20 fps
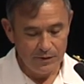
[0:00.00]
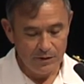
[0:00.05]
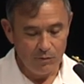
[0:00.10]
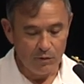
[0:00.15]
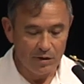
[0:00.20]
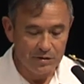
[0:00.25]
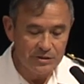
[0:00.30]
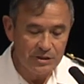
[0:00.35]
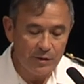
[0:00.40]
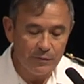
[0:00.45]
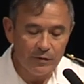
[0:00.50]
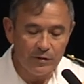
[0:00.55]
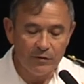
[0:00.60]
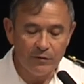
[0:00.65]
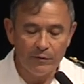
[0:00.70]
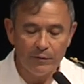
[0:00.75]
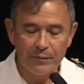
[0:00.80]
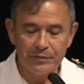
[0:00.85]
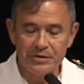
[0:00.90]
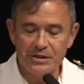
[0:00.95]
Well, some of
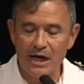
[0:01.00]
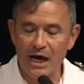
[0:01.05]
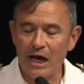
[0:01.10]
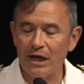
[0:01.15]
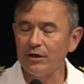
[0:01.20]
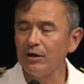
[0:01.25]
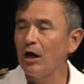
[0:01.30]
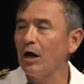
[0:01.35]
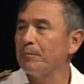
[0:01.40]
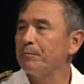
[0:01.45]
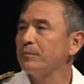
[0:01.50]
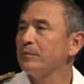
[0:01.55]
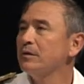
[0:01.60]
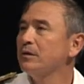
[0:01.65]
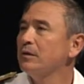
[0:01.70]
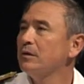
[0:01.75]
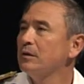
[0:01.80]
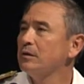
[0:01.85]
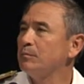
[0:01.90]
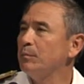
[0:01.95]
them have signed up
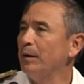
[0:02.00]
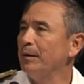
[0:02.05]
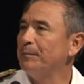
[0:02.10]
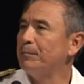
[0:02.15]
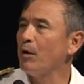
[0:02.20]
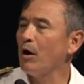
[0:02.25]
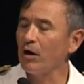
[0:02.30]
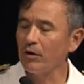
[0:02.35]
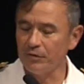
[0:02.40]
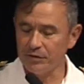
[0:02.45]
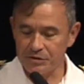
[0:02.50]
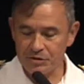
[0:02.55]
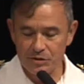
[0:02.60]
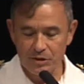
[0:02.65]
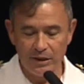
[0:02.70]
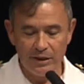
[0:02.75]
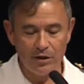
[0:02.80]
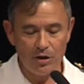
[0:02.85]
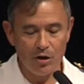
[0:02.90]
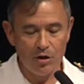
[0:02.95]
to be part of the
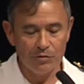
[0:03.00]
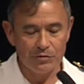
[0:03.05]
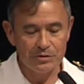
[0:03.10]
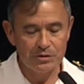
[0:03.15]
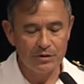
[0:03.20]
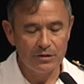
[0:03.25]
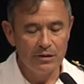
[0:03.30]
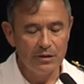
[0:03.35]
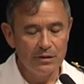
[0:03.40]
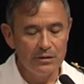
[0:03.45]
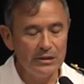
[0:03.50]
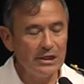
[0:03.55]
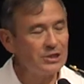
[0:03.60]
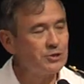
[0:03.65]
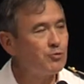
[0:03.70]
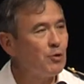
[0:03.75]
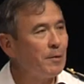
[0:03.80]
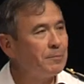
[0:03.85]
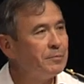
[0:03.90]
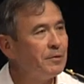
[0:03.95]
CNO's
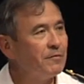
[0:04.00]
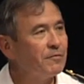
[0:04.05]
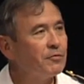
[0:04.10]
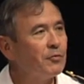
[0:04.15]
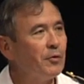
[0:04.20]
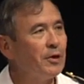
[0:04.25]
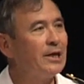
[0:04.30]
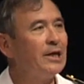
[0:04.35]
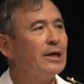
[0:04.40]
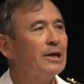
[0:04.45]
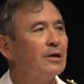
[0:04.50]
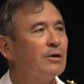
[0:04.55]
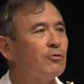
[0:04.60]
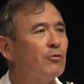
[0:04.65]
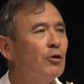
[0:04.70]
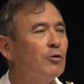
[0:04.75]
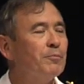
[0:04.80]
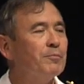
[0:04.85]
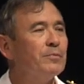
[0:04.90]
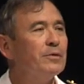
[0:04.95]
disruptive thinking
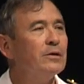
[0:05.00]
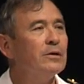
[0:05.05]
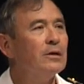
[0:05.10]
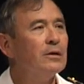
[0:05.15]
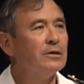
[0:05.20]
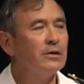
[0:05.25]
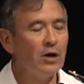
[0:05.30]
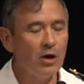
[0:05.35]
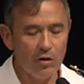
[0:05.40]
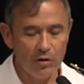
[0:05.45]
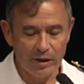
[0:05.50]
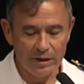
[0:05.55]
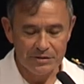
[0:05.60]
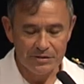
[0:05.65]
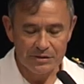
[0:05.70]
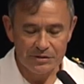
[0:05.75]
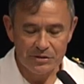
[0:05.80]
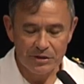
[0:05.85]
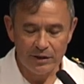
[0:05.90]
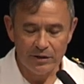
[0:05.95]
group known as
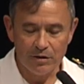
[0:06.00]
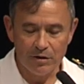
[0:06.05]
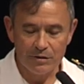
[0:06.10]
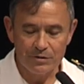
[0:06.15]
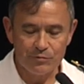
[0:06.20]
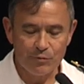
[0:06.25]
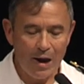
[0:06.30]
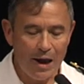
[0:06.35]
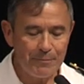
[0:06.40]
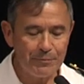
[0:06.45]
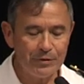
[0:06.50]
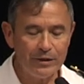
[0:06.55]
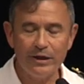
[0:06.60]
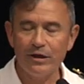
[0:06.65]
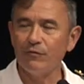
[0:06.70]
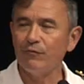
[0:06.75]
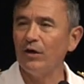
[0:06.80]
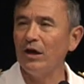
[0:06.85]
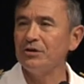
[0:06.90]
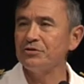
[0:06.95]
the CNO's Rapid
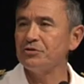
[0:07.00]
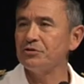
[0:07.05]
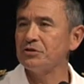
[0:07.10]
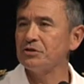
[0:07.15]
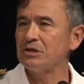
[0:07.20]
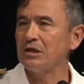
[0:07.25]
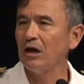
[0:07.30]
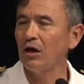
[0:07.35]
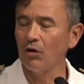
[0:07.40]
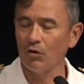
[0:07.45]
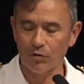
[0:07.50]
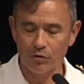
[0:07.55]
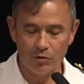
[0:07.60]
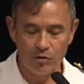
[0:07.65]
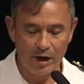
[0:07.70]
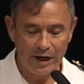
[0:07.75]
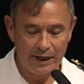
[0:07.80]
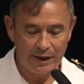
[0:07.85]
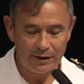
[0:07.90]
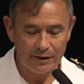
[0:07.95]
Innovation Cell or
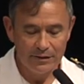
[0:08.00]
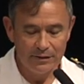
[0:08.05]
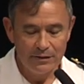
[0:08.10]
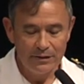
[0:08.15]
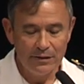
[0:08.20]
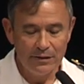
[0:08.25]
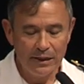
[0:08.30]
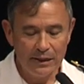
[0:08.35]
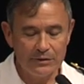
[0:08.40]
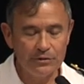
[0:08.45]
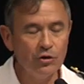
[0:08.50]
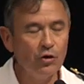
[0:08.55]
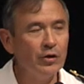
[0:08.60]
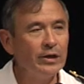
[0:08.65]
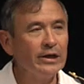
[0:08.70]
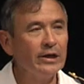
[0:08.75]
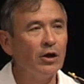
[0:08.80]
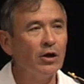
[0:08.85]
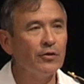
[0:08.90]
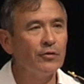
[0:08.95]
CRIC and
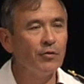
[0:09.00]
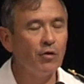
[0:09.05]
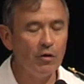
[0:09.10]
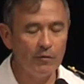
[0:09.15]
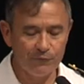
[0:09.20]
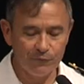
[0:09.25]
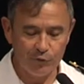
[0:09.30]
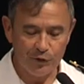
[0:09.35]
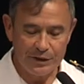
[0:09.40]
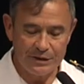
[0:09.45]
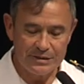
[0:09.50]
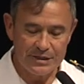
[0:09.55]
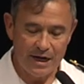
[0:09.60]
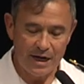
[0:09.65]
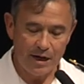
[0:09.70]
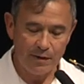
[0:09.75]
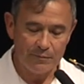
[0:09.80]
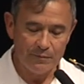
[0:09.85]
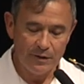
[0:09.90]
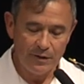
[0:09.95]
doing it on their own free
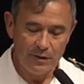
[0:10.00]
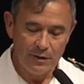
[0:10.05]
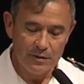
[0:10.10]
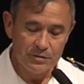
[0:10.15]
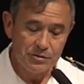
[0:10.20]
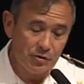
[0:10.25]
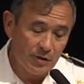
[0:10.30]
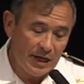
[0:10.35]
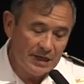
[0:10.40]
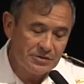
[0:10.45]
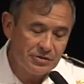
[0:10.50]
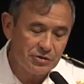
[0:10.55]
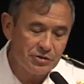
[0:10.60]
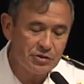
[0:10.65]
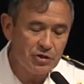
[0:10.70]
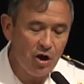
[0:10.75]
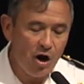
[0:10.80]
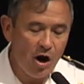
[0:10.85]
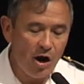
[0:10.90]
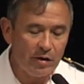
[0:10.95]
time. So that's a
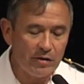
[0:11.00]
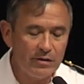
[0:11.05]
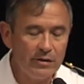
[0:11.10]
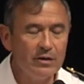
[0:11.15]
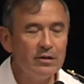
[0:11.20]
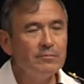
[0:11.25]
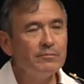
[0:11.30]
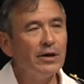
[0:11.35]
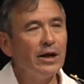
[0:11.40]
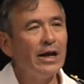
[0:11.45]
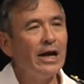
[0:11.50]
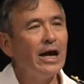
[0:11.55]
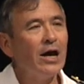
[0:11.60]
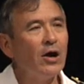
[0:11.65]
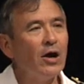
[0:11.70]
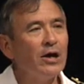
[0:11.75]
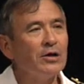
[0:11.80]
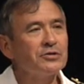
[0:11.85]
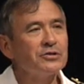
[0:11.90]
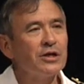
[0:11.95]
start, but how
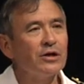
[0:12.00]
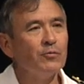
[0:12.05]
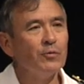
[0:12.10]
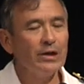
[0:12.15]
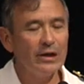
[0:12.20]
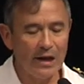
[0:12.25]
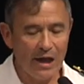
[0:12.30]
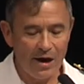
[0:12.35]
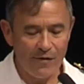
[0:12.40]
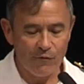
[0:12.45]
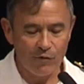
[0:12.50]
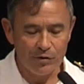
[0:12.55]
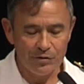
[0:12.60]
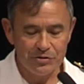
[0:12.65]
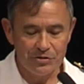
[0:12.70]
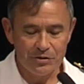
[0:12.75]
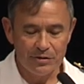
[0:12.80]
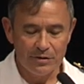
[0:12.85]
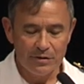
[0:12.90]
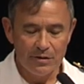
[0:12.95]
else can we
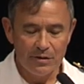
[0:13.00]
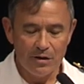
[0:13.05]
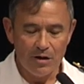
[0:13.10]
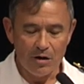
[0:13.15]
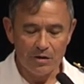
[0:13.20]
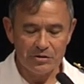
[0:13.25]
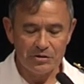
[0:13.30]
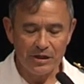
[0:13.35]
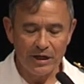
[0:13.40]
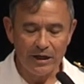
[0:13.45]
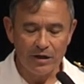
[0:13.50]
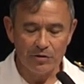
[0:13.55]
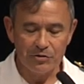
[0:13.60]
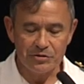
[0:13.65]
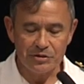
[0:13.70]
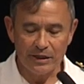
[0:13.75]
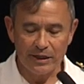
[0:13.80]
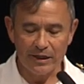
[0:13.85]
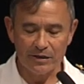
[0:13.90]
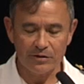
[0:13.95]
leverage our sailors
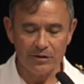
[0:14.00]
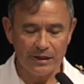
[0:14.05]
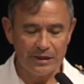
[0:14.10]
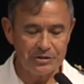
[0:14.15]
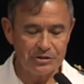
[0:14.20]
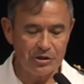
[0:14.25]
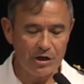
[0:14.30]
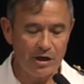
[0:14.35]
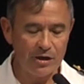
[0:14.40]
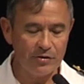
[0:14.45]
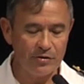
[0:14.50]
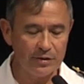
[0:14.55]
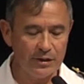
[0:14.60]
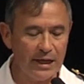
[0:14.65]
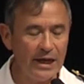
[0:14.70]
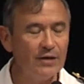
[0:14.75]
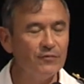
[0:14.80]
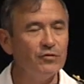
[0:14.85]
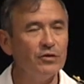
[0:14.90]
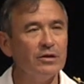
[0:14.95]
to get things done in the
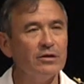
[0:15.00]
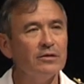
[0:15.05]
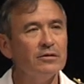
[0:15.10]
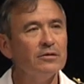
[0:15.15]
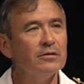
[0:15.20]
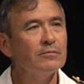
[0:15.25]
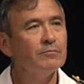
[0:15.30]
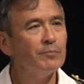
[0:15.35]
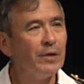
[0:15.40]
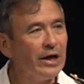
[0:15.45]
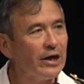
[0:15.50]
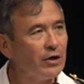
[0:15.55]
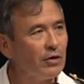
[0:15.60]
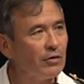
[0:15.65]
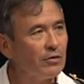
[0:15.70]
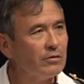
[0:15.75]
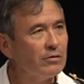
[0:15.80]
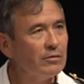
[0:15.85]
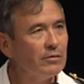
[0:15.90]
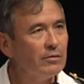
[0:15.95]
Navy better,
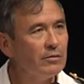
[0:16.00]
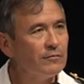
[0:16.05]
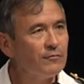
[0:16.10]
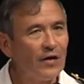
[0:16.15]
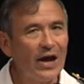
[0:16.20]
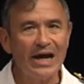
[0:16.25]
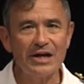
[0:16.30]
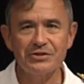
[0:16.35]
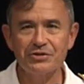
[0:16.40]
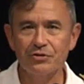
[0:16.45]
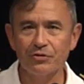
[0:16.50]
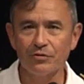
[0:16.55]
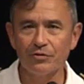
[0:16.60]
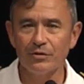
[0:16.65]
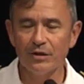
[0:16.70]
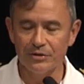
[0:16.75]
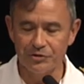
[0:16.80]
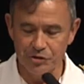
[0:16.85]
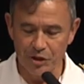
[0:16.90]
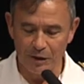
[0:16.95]
faster,
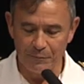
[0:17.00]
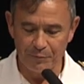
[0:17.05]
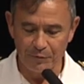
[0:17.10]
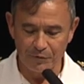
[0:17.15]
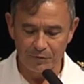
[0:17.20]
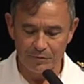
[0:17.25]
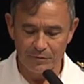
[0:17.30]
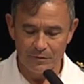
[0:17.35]
and cheaper?